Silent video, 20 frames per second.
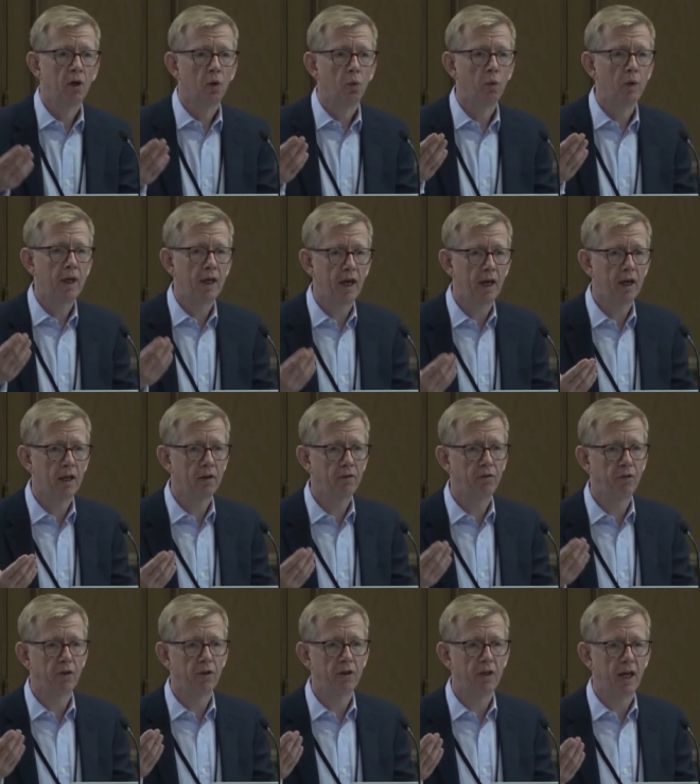We
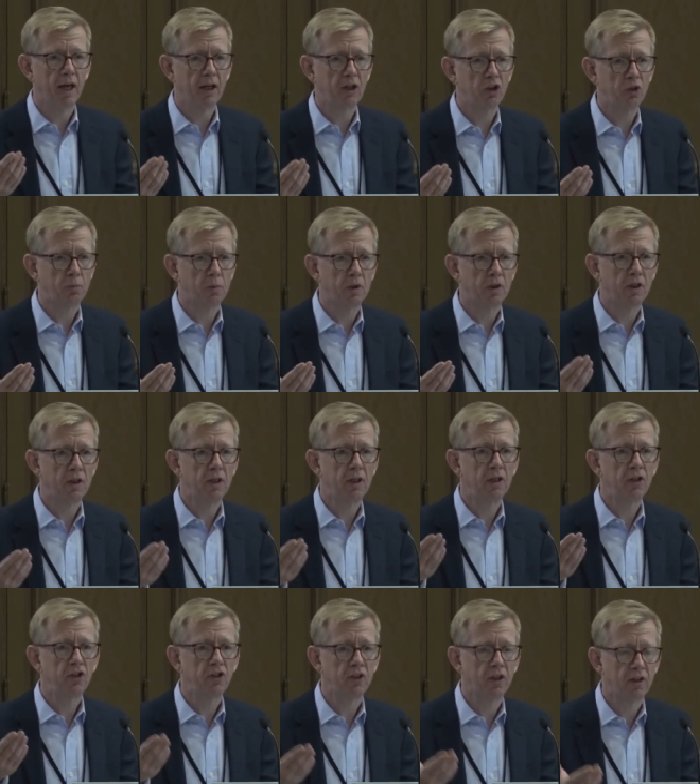have the
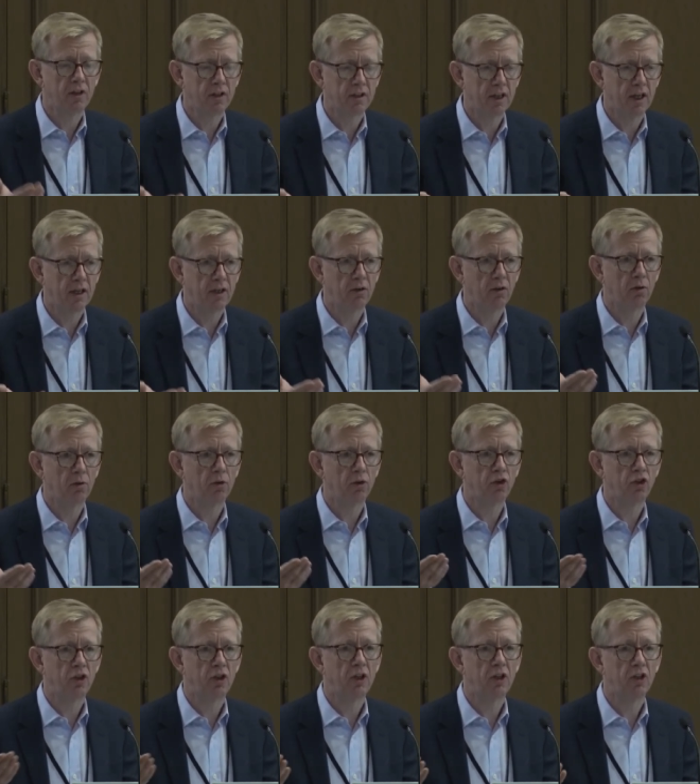expertise, the
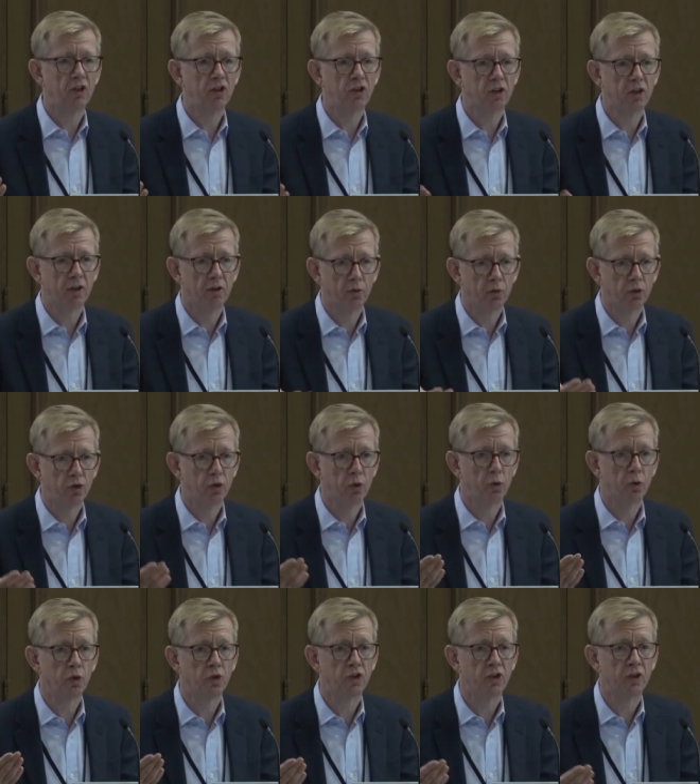technologies, the
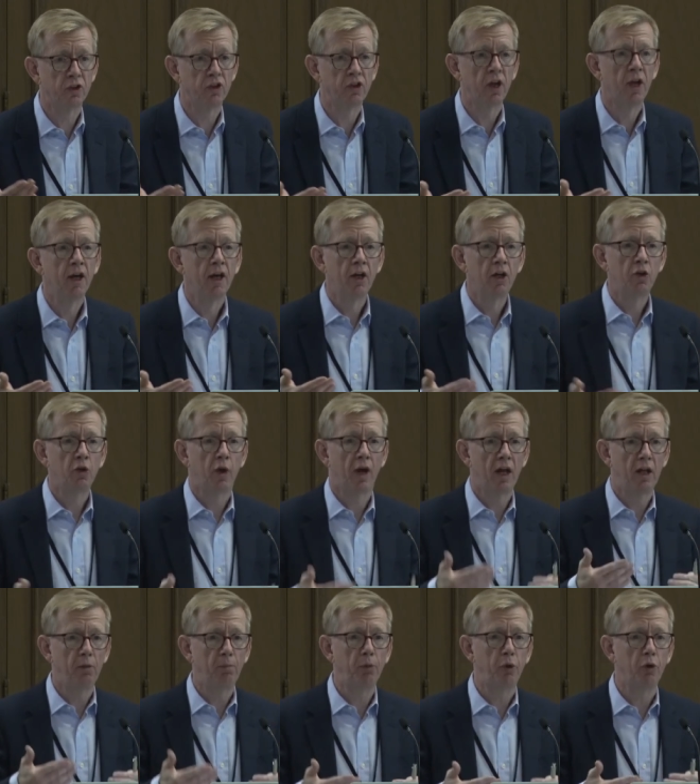resources to
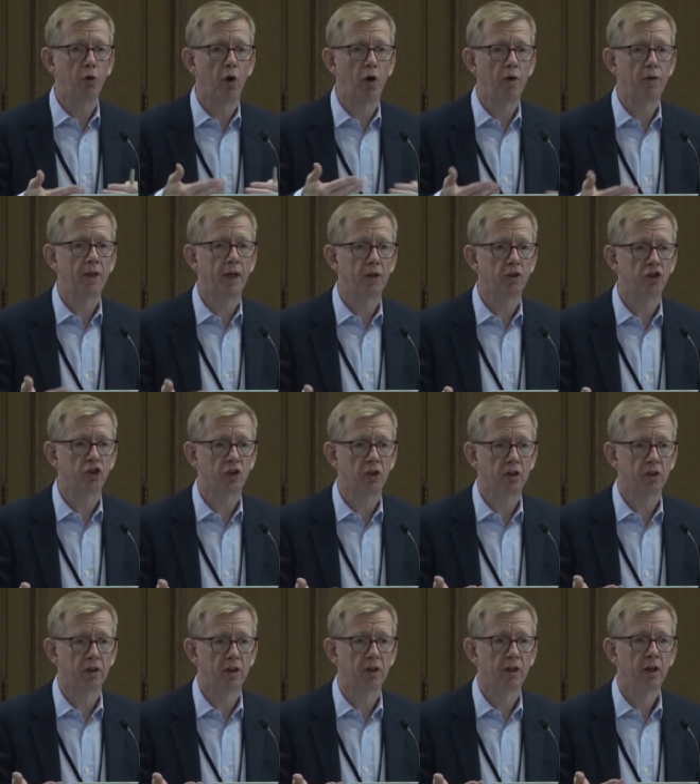help you on that
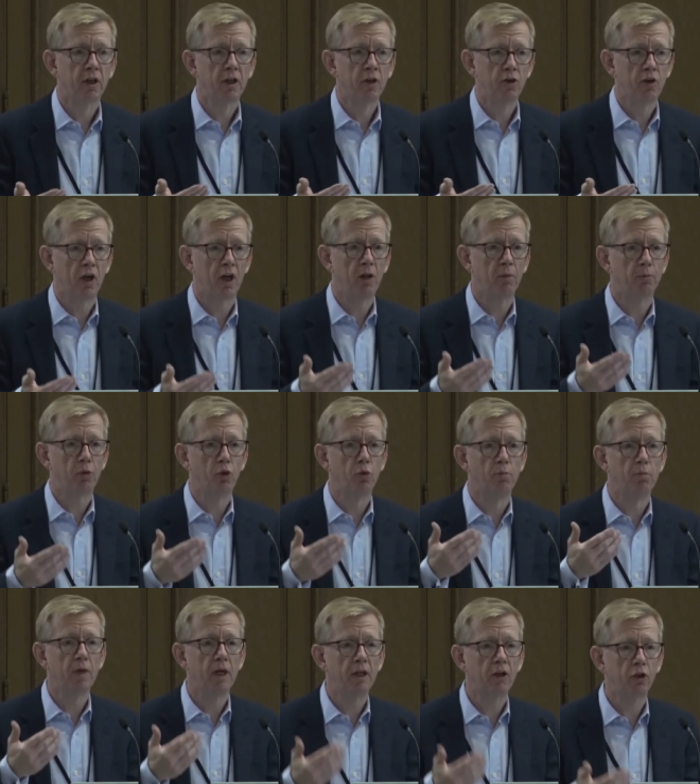journey, to help you
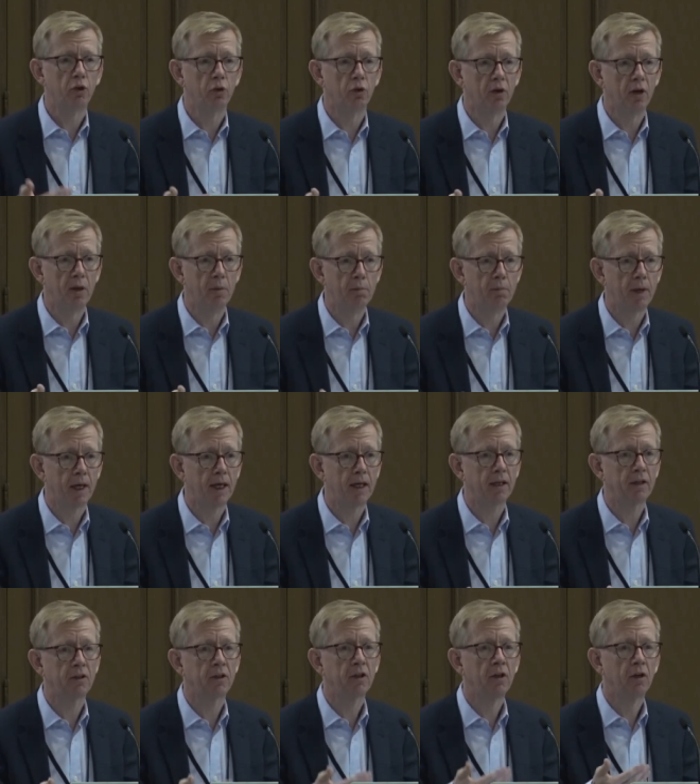make your
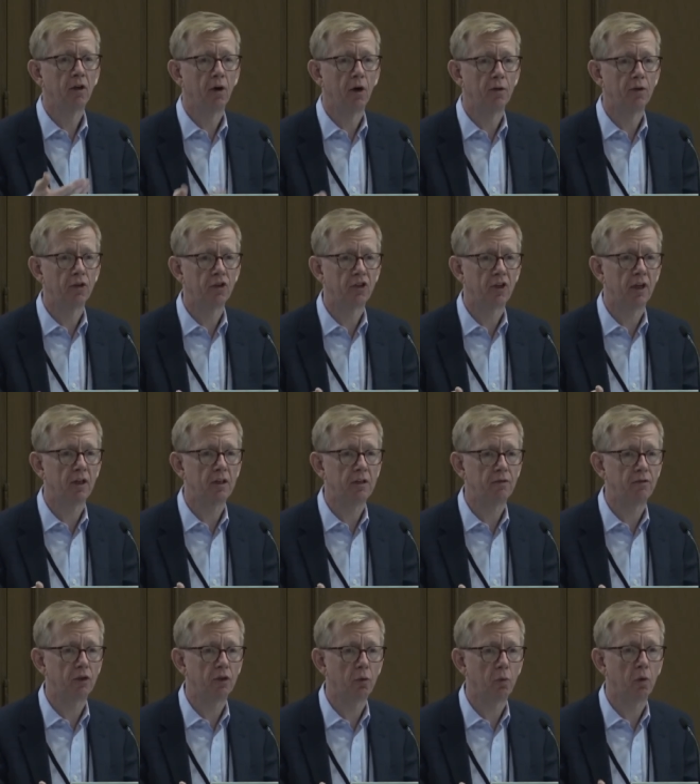impact on the
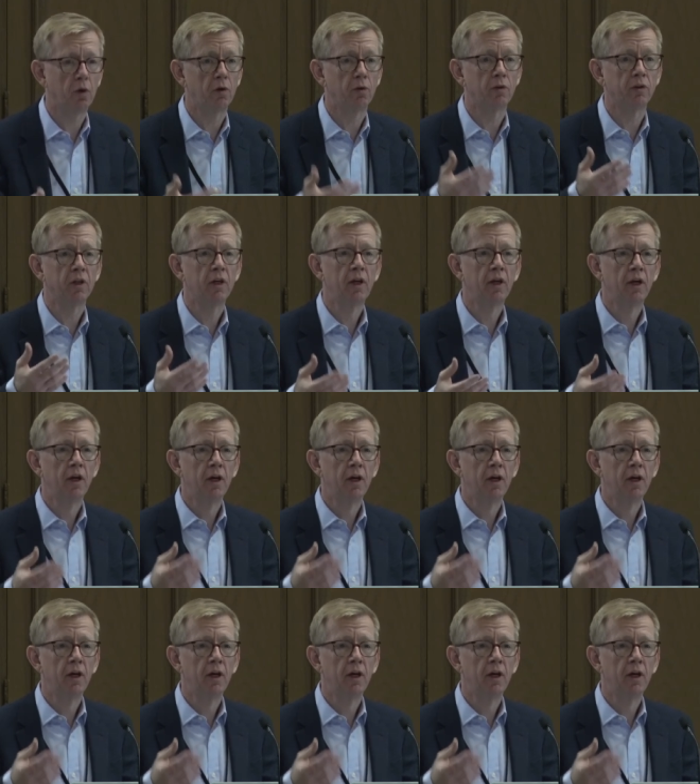scientific world,